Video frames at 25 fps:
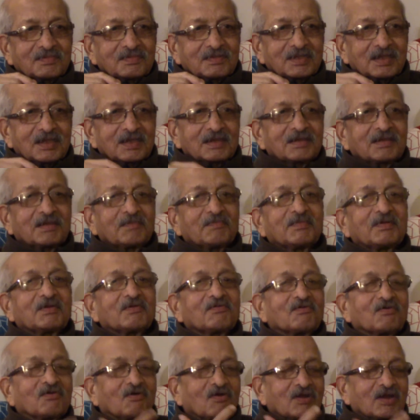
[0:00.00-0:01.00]
The same
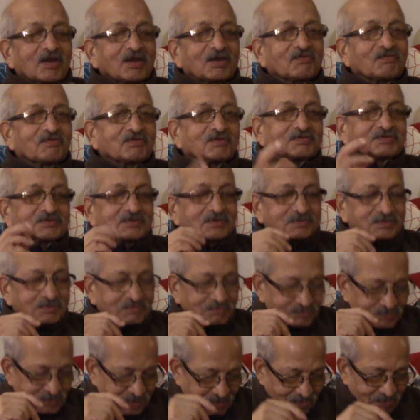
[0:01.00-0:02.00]
already
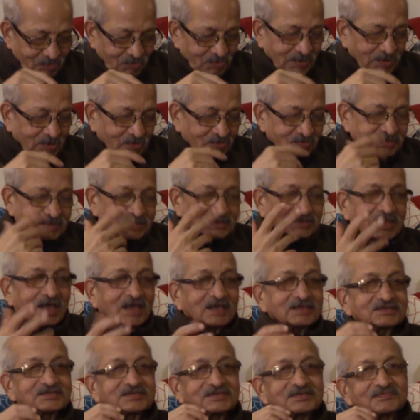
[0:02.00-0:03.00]
same questions asked.